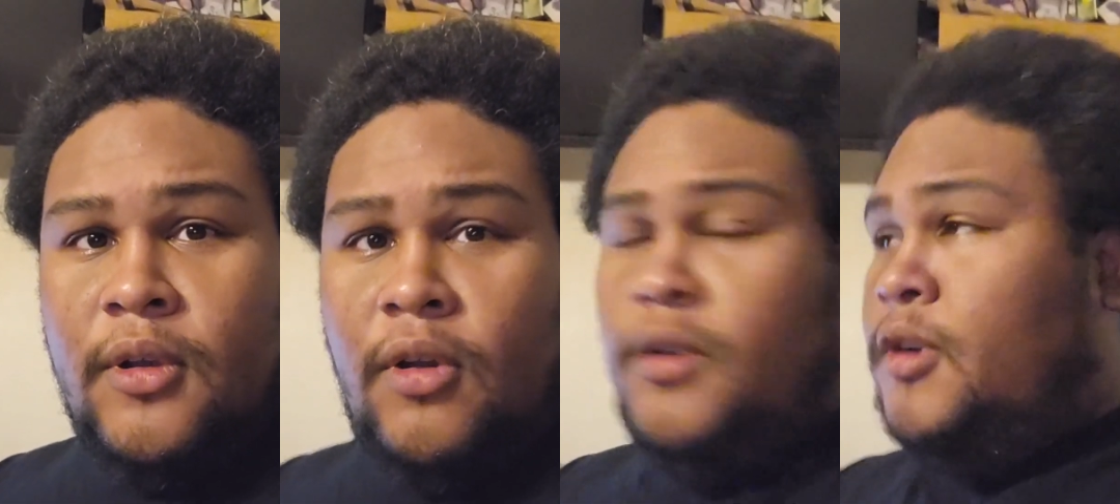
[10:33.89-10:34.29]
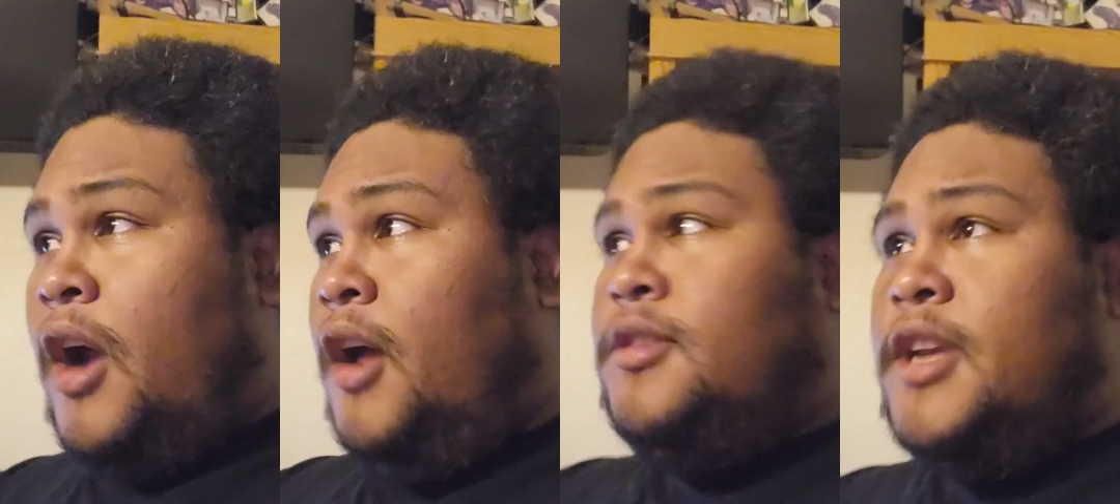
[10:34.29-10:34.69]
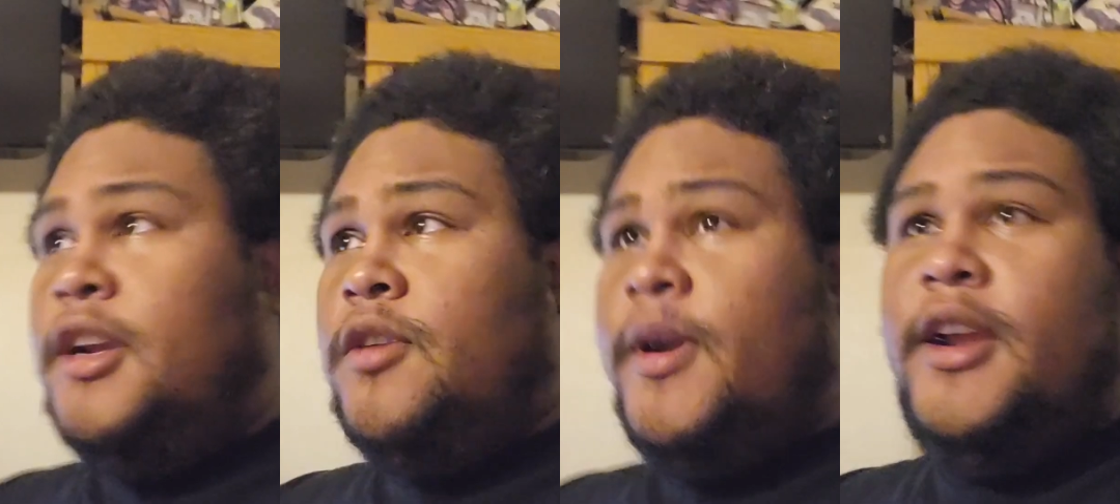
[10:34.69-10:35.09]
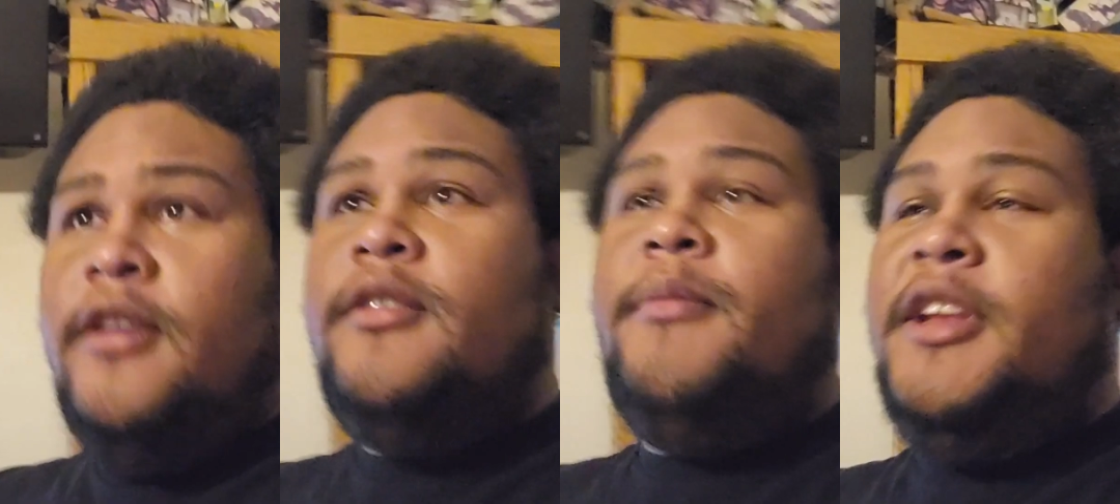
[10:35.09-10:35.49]
or content
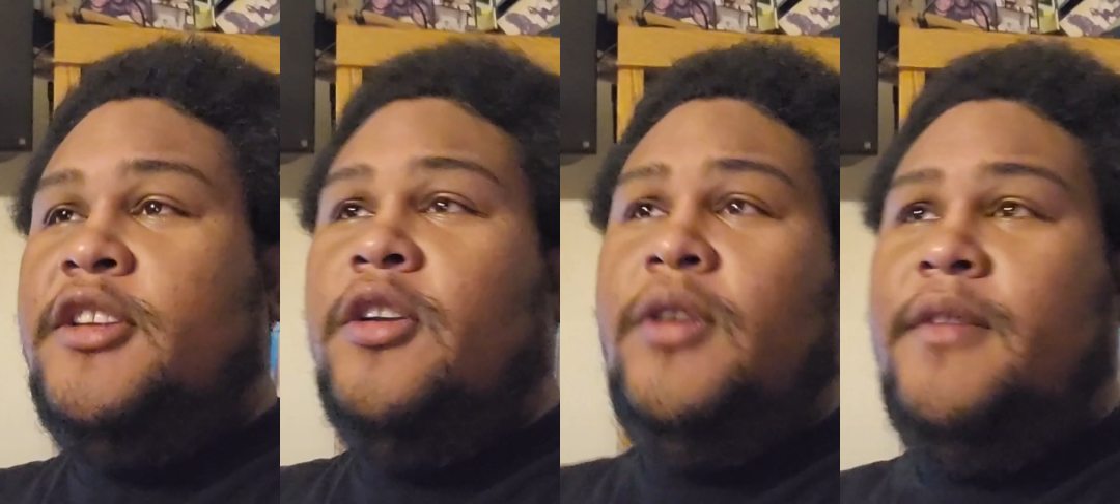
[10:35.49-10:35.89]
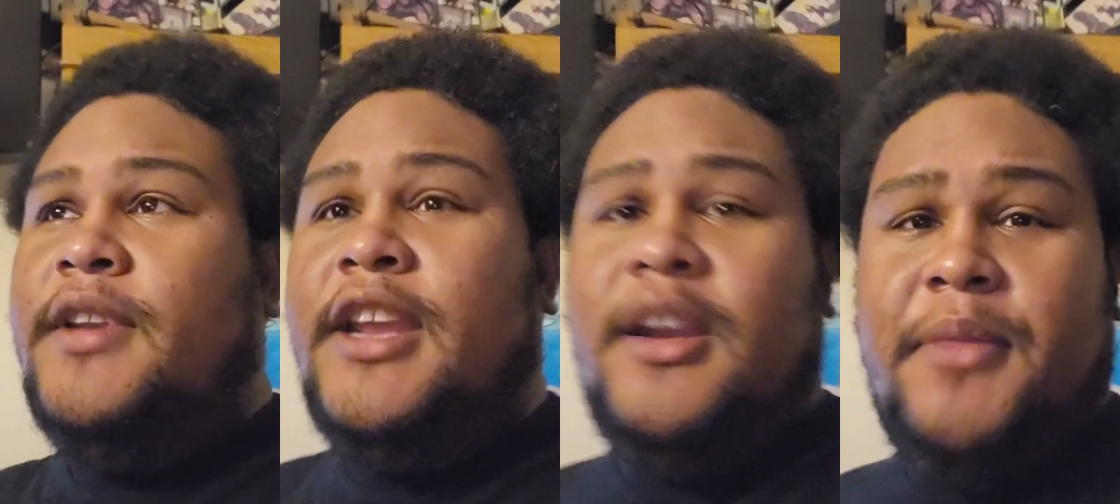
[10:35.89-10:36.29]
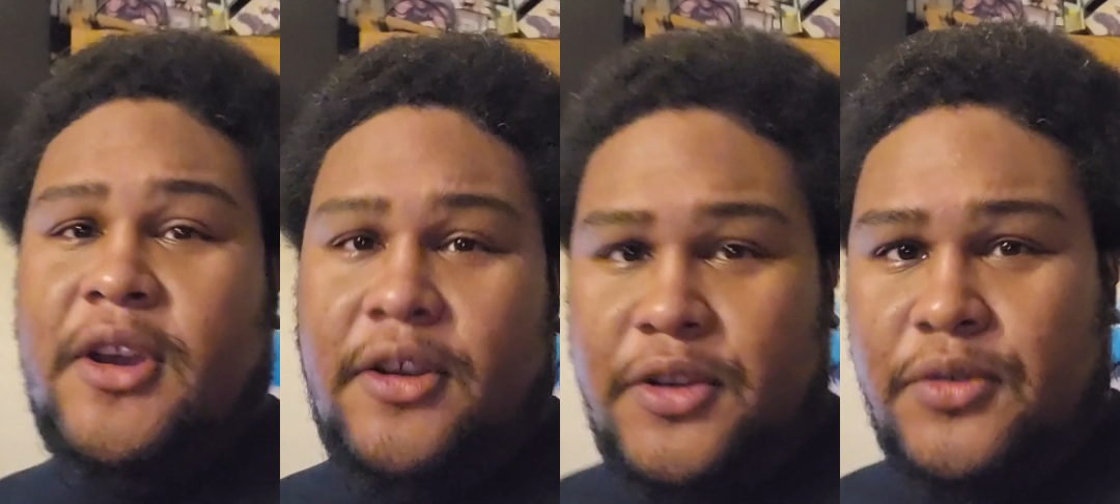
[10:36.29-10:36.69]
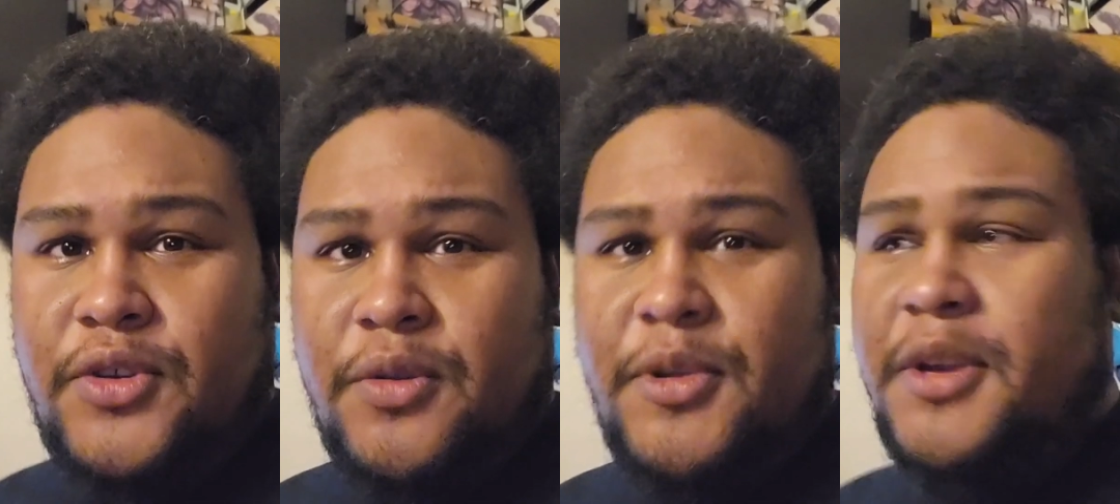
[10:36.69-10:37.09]
creator, I mean, you don't even need to be on
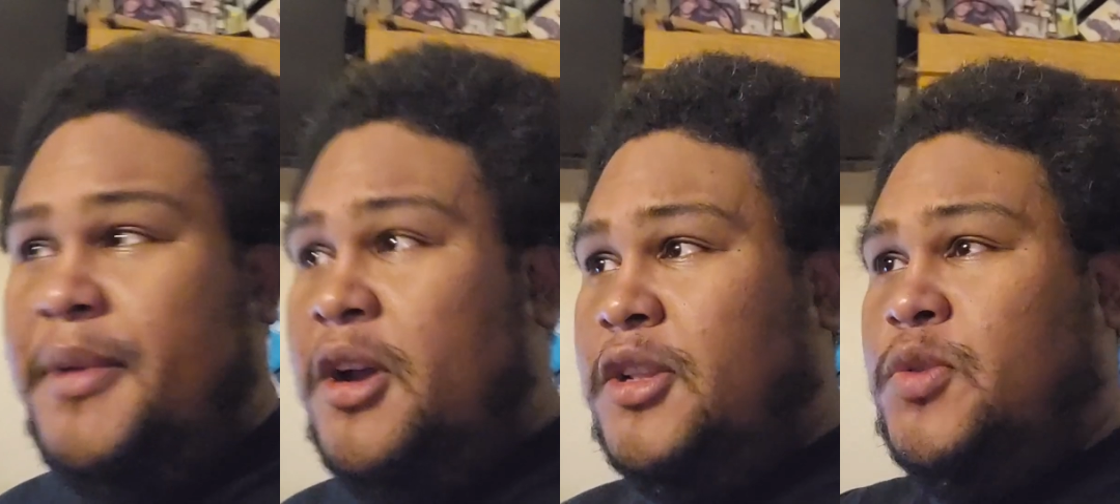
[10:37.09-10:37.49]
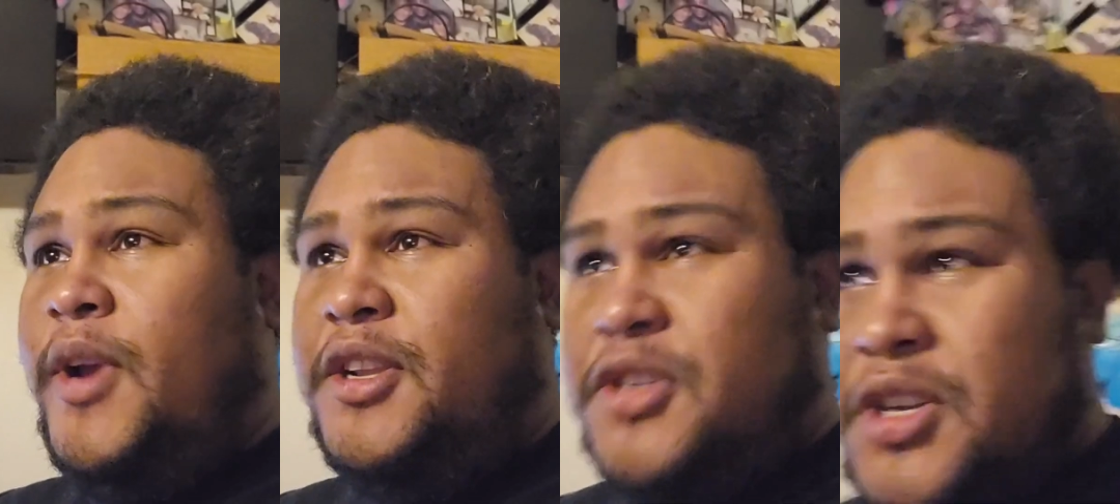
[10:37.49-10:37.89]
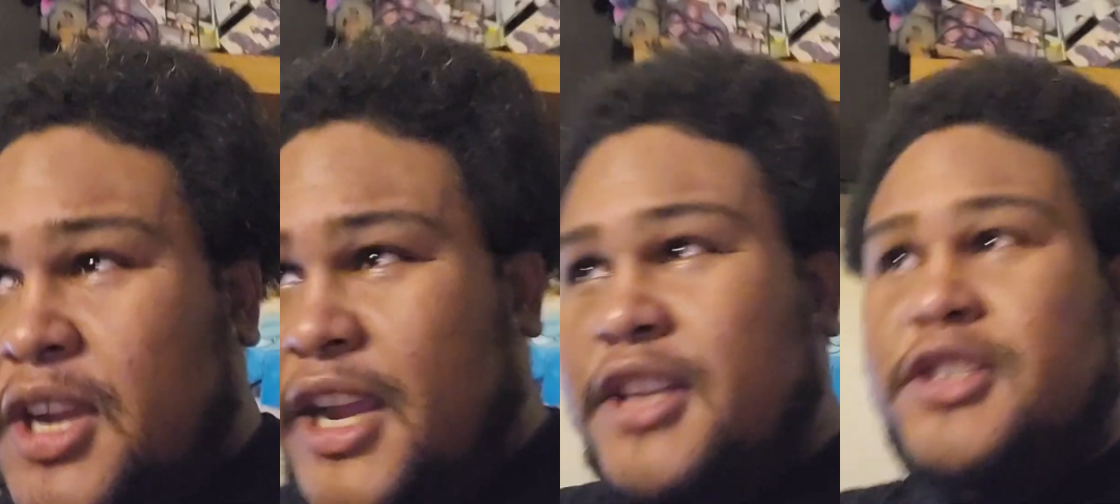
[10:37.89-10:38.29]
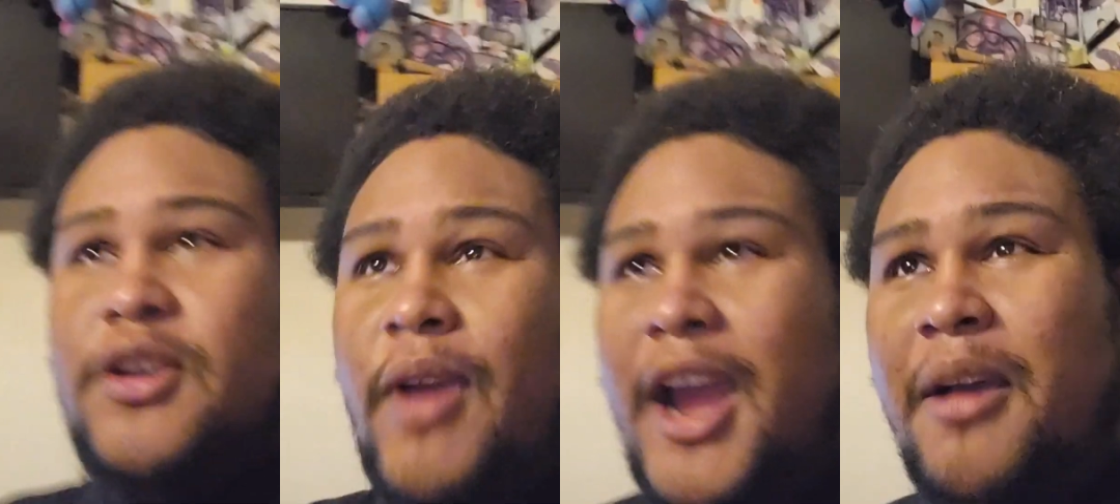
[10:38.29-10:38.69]
YouTube. You can be on Twitch,
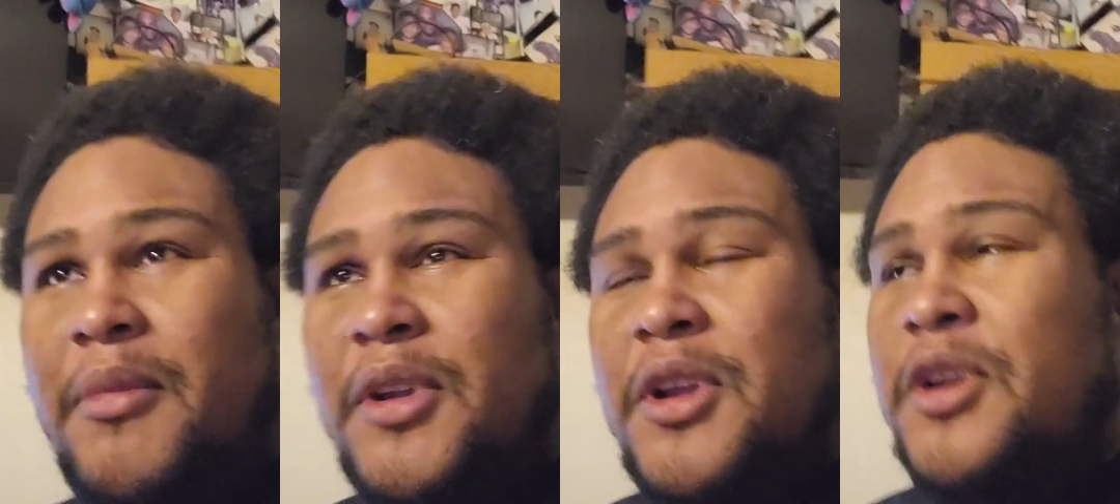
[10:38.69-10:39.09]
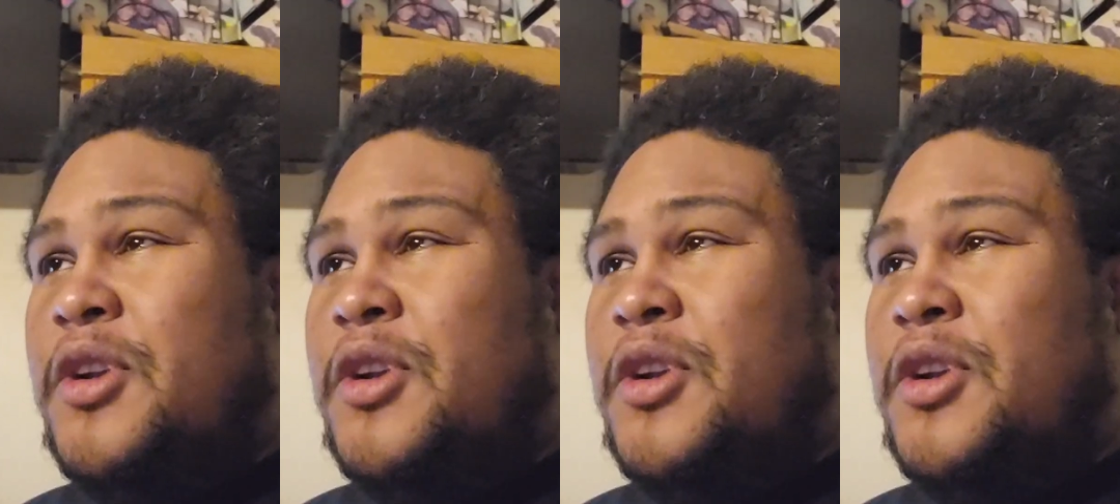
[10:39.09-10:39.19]
Instagram.